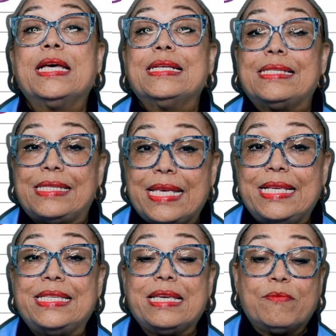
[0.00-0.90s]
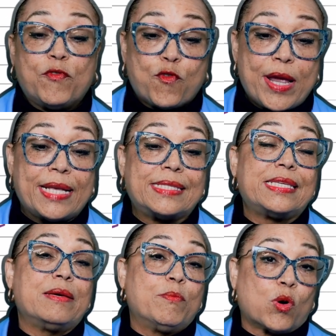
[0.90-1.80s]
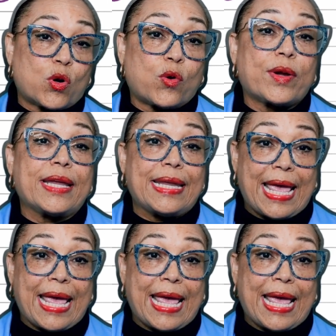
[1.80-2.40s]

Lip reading: cesium, francium, mercury, and